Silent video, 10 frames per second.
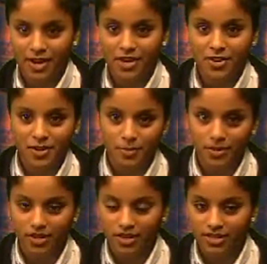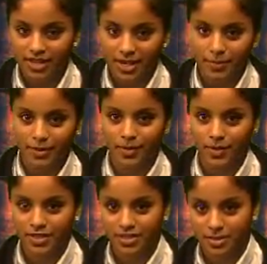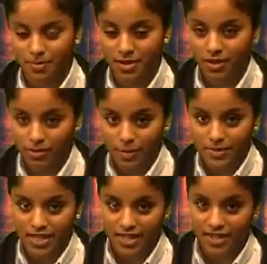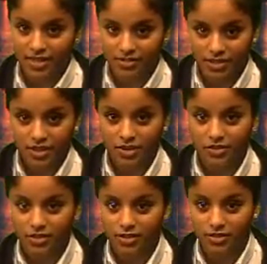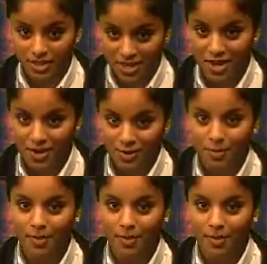buy your yearbook online by going to the BL website and clicking on clicking on the